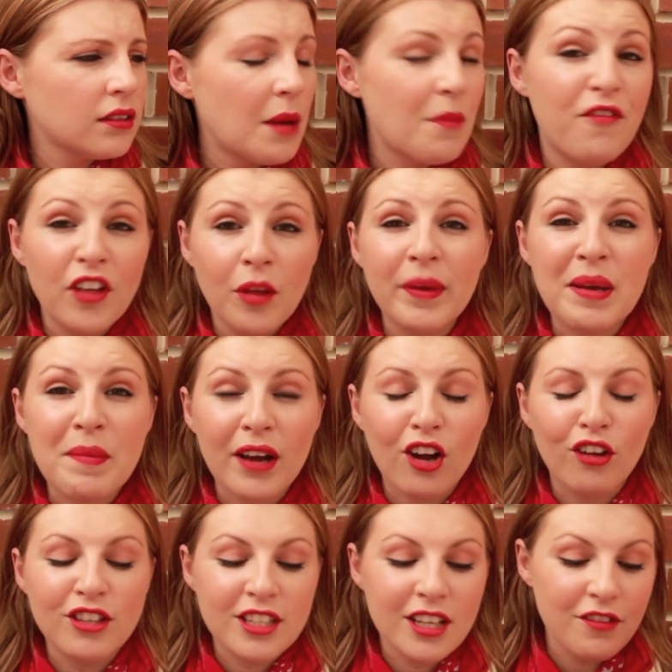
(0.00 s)
I'm filming in my
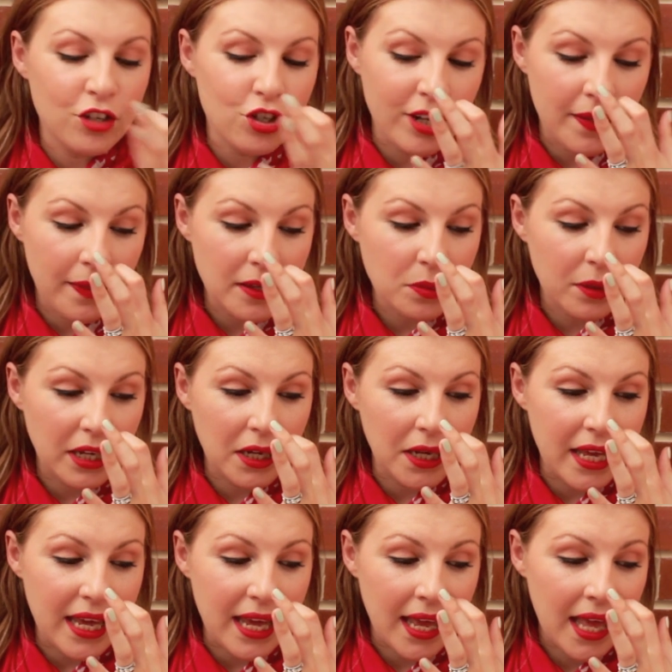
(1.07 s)
conservatory and that's why you
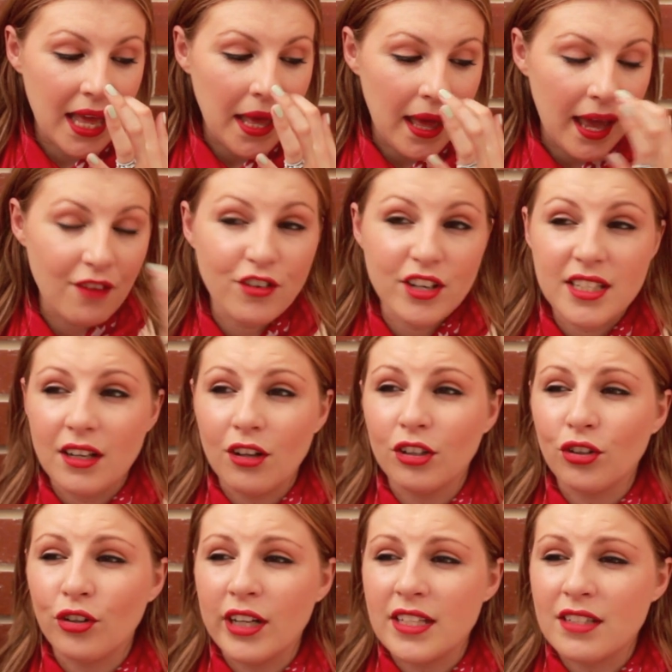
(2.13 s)
can hear every
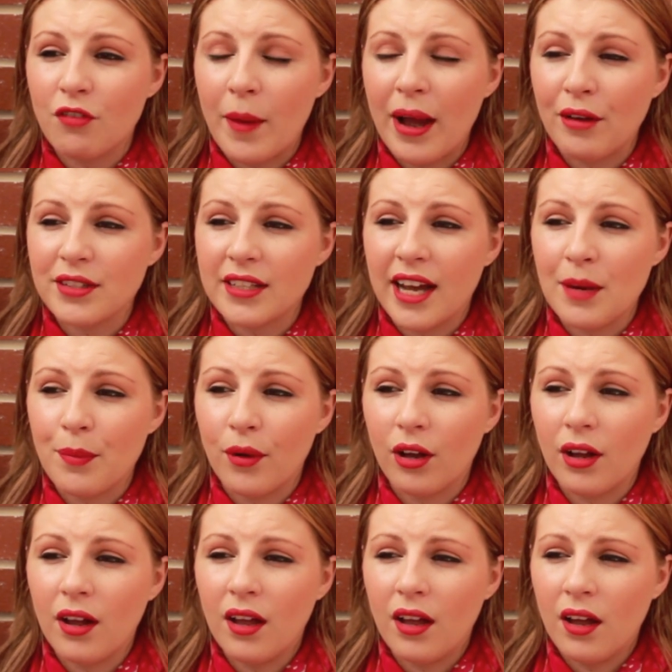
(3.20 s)
single noise from outside
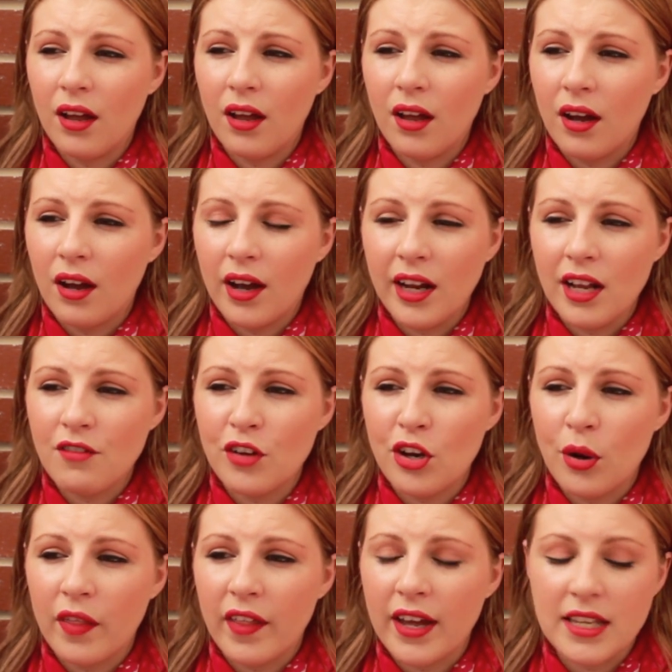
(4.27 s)
but I don't even
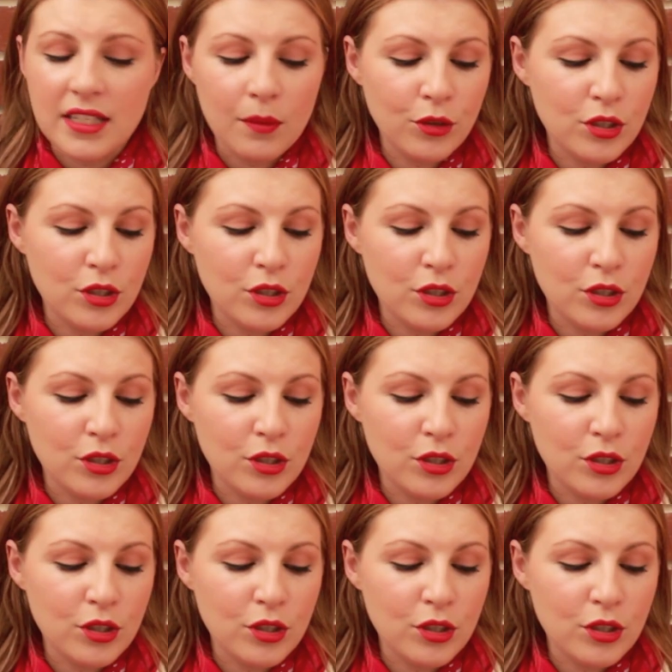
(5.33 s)
know what that is.